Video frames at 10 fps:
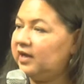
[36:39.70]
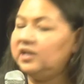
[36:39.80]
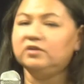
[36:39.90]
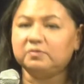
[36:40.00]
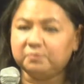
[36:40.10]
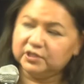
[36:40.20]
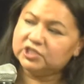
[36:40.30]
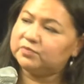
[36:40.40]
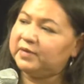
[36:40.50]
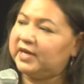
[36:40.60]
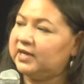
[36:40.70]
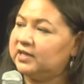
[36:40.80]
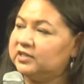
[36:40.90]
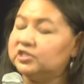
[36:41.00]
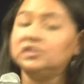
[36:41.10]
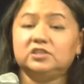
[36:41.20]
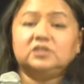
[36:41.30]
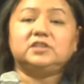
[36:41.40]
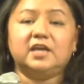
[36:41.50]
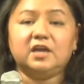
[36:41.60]
And he would push me just to
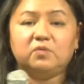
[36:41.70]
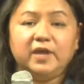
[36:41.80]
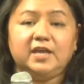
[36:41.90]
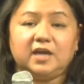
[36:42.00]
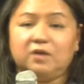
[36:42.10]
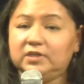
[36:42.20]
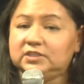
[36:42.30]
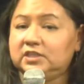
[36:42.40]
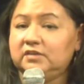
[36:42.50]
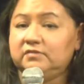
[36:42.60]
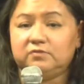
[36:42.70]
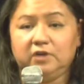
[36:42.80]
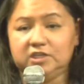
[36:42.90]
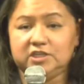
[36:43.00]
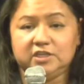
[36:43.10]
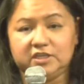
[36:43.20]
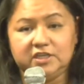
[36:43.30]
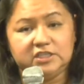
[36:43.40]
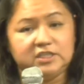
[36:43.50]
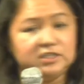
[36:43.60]
stay awake. I wasn't even washing
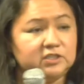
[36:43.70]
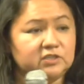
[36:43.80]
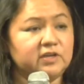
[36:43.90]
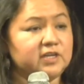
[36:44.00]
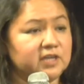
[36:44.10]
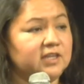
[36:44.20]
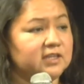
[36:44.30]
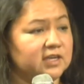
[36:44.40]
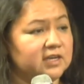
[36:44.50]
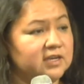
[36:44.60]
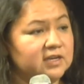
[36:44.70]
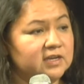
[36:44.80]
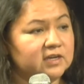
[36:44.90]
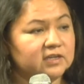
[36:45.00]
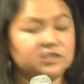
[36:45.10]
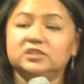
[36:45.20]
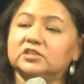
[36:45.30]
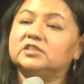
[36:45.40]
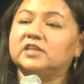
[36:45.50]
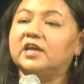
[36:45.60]
dishes or doing nothing, just
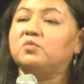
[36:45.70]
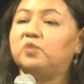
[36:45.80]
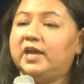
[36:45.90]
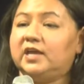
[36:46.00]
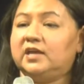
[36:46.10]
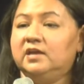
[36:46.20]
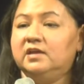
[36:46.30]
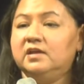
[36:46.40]
to stay awake.